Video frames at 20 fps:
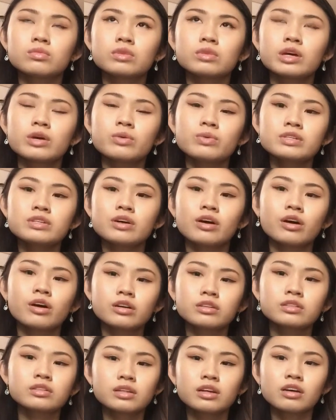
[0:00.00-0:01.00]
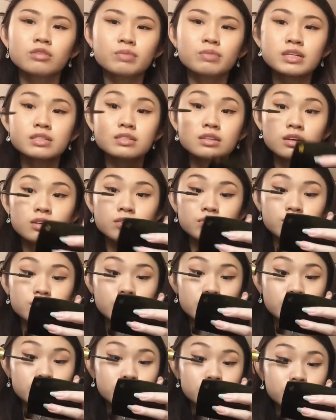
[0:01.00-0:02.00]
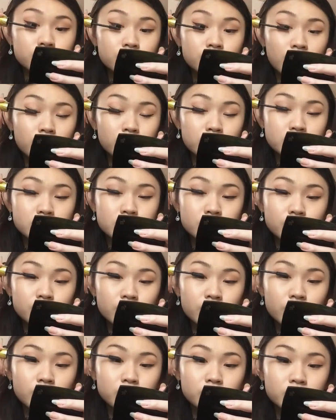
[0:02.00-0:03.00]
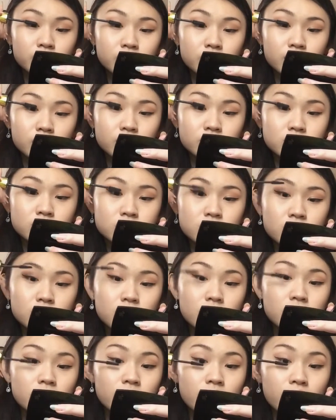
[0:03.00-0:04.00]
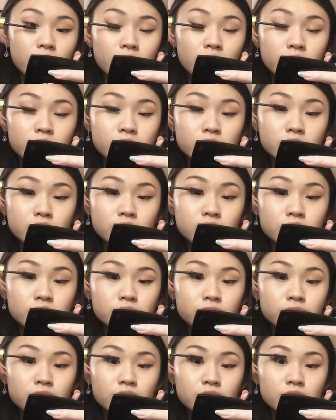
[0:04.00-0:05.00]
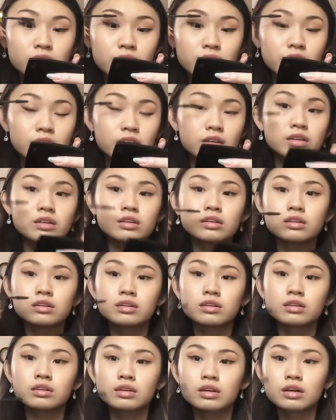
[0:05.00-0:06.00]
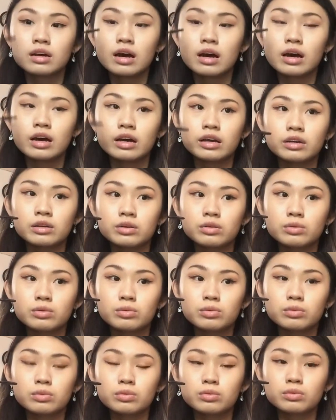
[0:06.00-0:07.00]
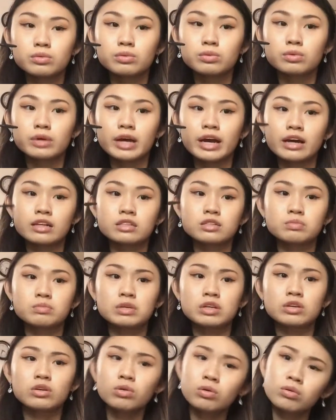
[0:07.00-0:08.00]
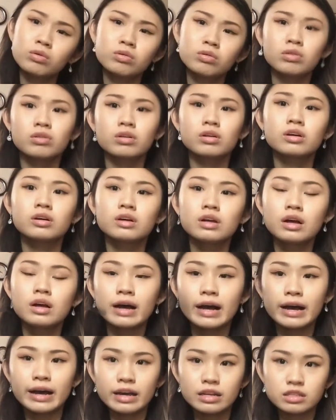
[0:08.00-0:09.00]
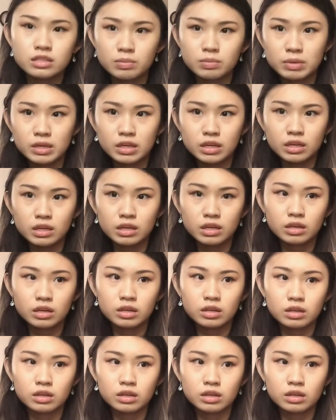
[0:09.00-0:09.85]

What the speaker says: it was hard to love myself and find myself again, because I felt like I had to be cool. I had to be